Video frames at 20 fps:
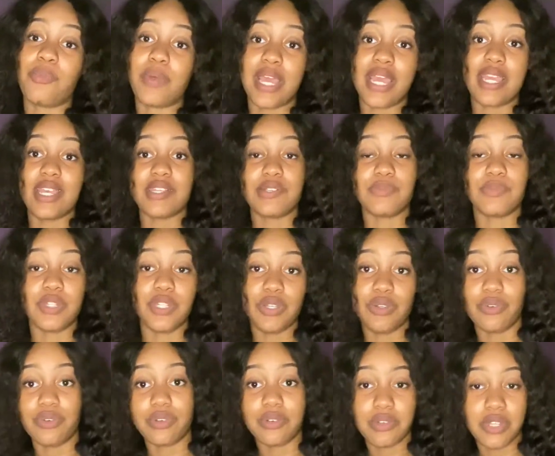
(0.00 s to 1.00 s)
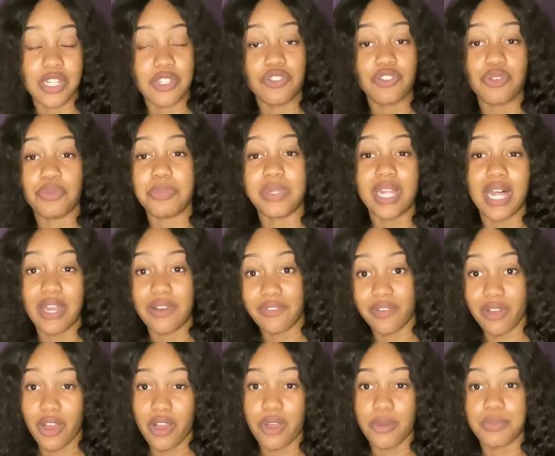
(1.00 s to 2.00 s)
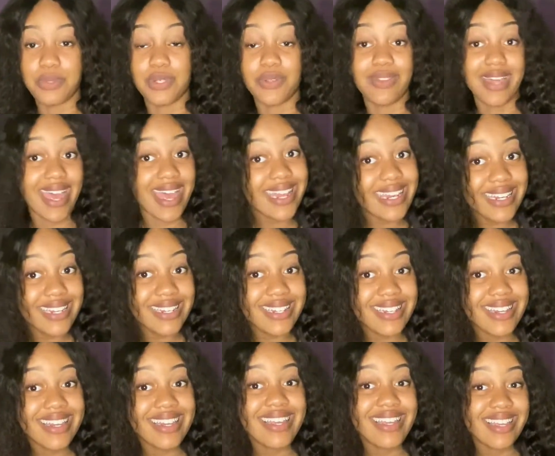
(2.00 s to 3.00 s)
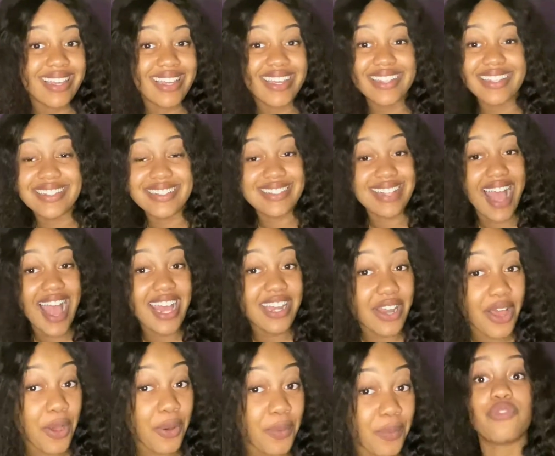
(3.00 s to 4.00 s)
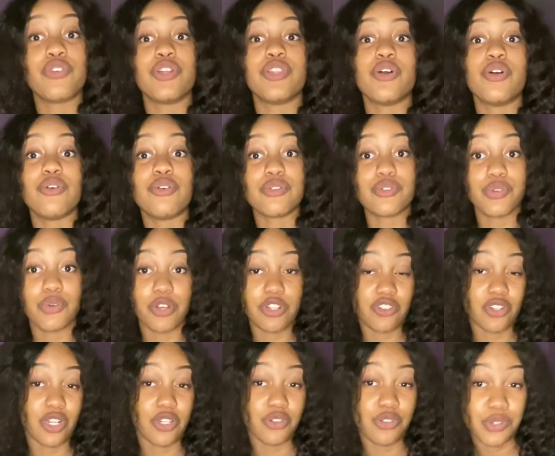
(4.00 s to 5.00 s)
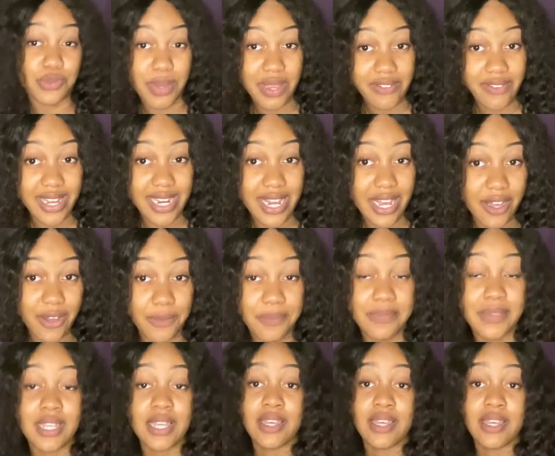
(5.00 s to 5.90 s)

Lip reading: weight is when you consume a lot of carbs. So that, side note, for those who are trying to lose weight right now,